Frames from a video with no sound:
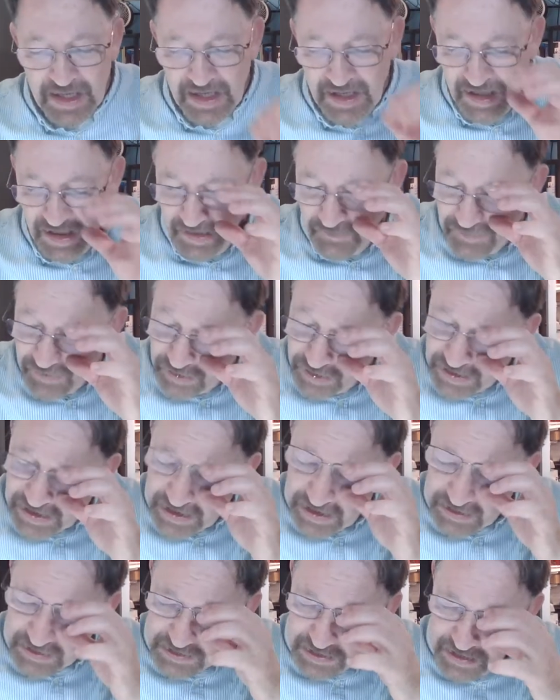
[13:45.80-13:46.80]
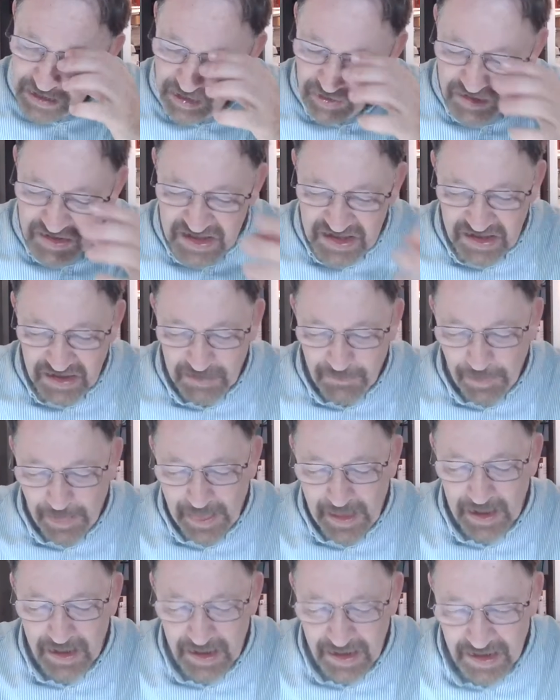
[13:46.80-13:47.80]
Uh, if you're looking at the notes,
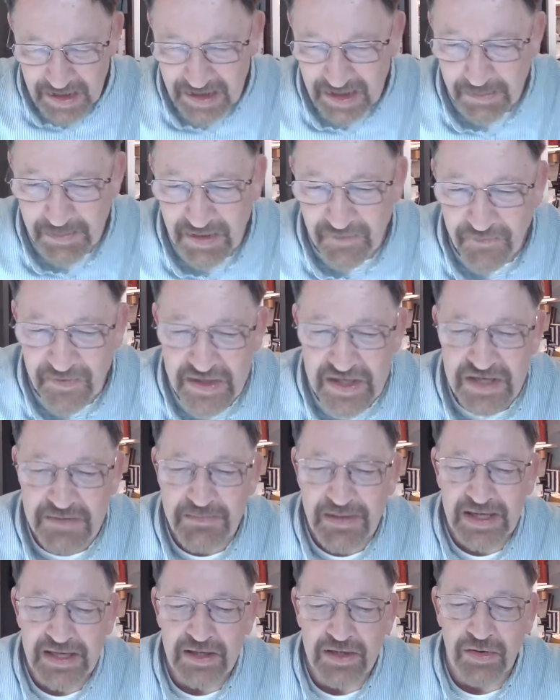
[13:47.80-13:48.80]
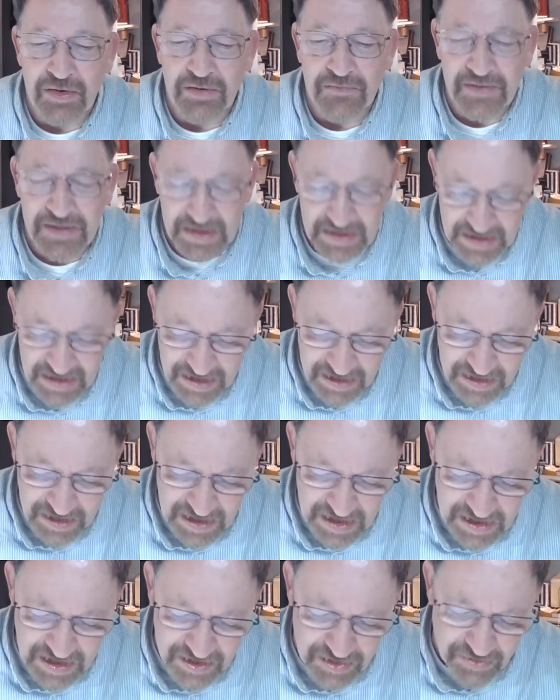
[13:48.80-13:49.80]
uh, let me finish my de
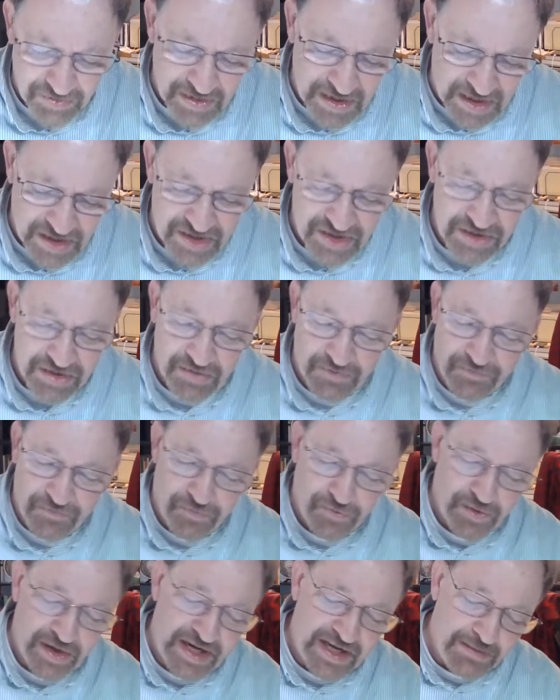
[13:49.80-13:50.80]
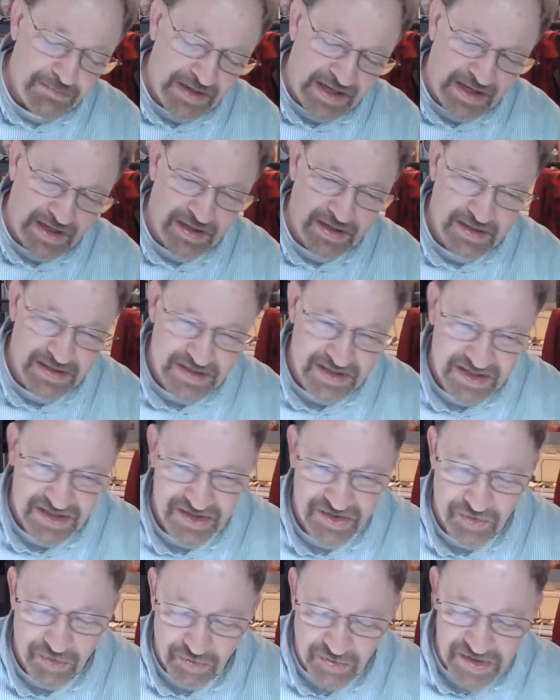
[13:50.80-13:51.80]
introduction or framing
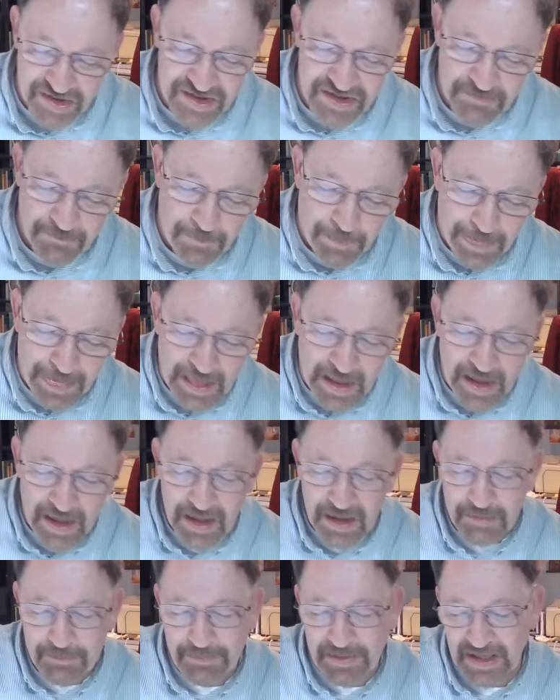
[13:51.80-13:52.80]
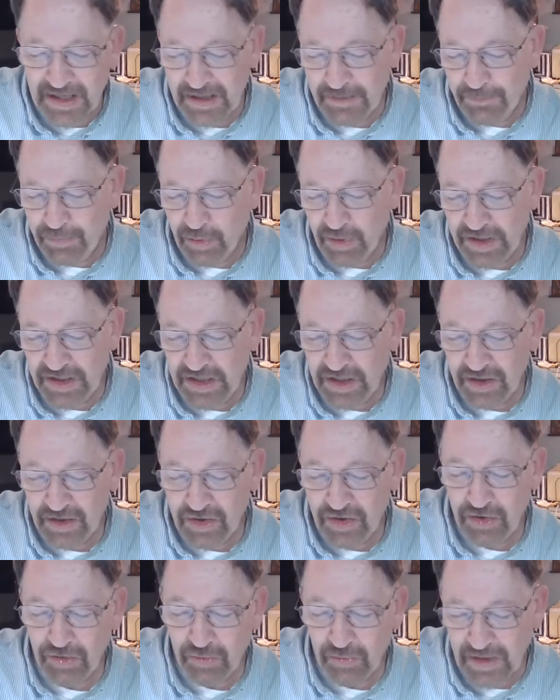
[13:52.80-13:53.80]
this course by pointing
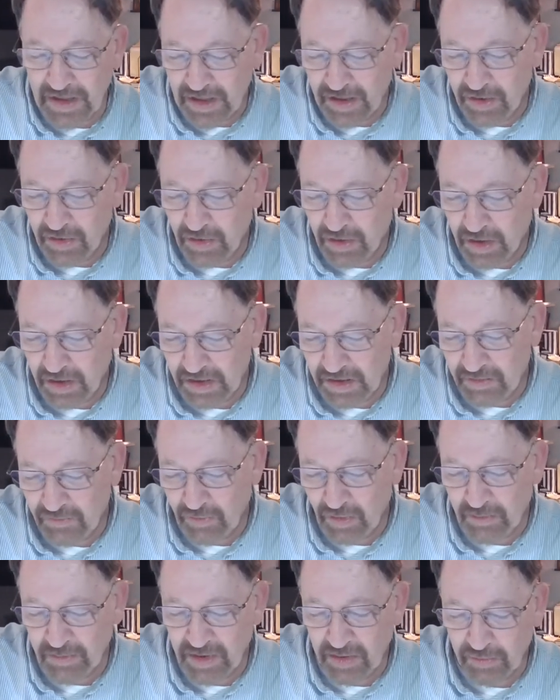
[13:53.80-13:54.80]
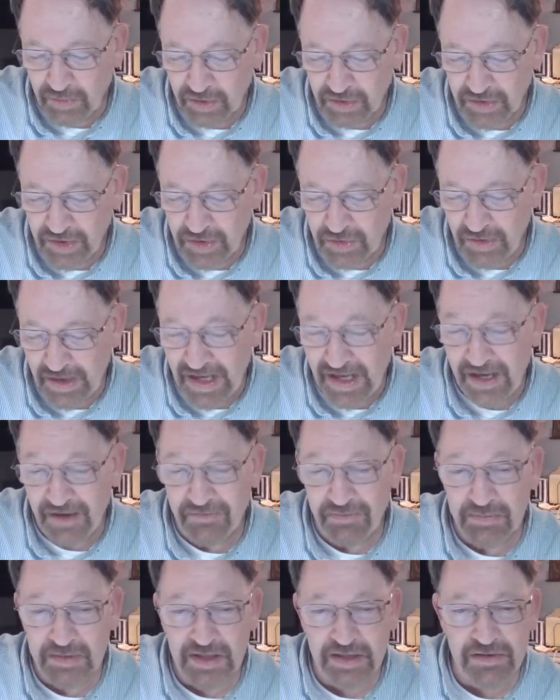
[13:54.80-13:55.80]
to what I call in Roman numeral 2a
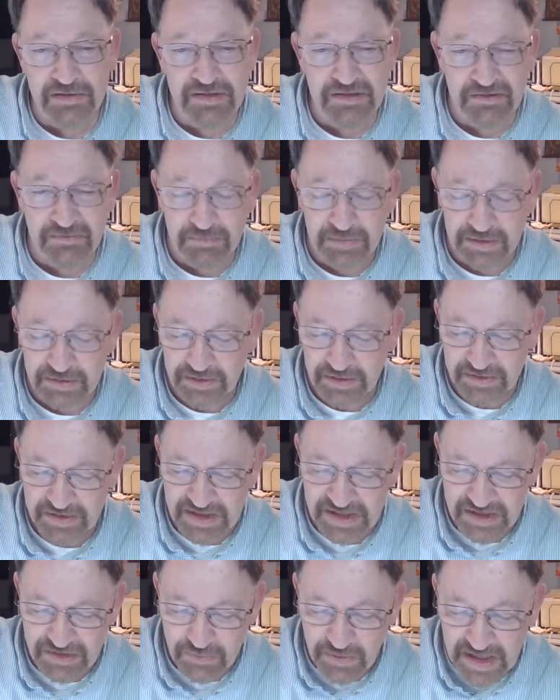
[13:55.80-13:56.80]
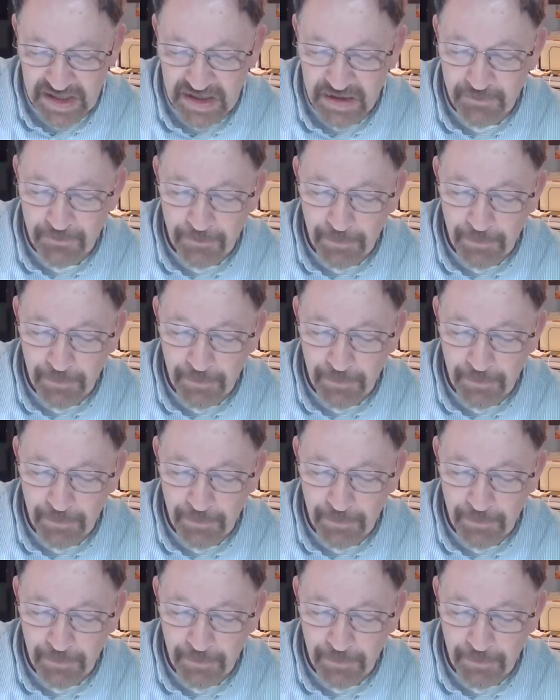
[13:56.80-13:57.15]
from the notes from earlier this week,